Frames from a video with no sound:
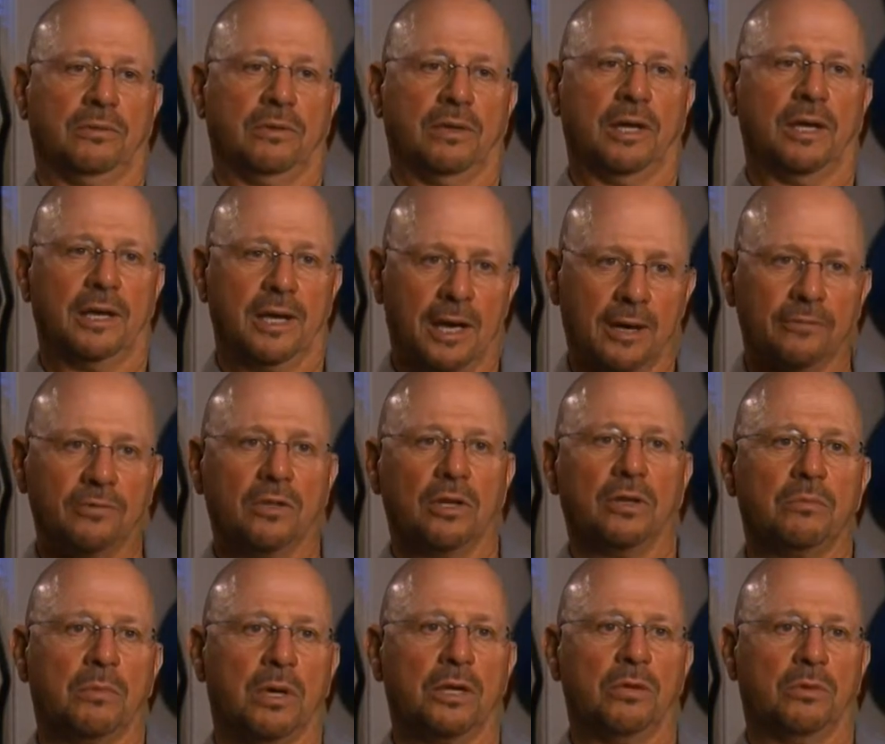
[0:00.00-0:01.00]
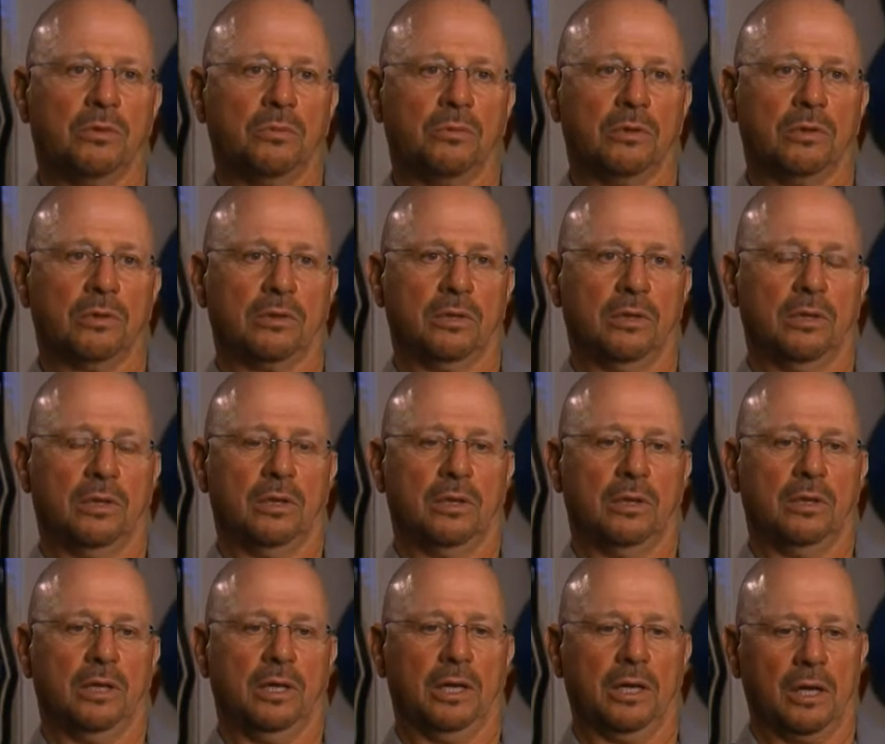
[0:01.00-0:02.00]
I have my homework,
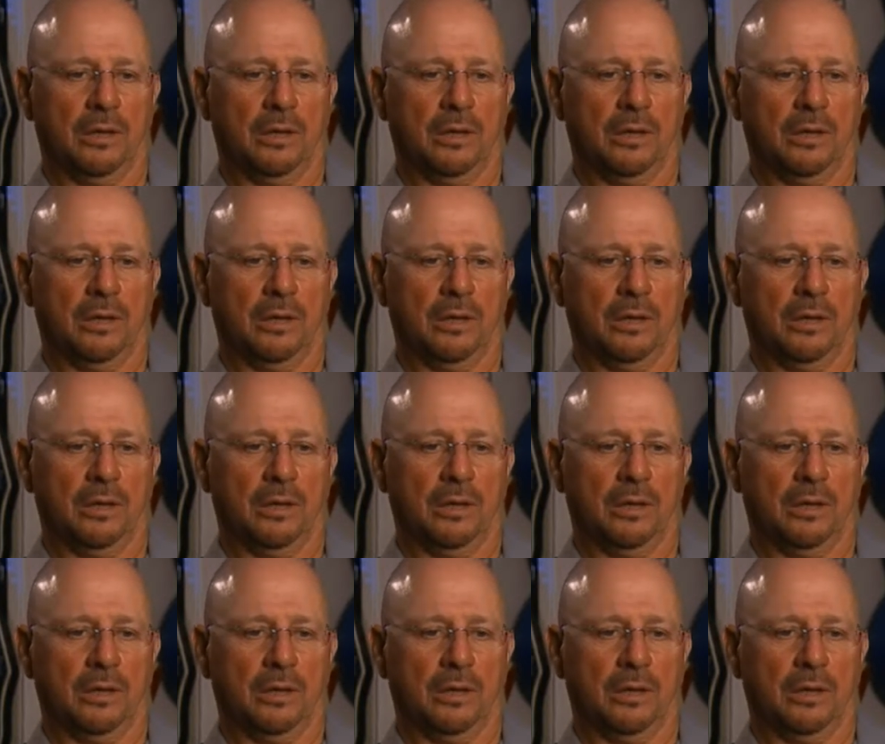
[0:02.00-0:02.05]
and